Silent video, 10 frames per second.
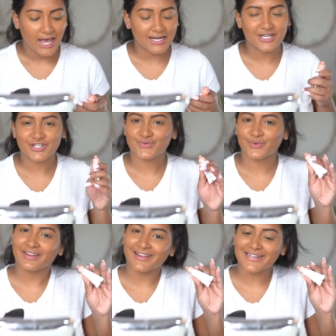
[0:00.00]
and I just
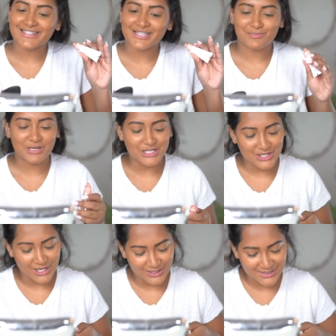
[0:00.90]
really liked this peach
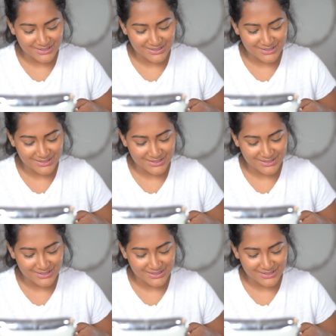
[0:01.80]
color,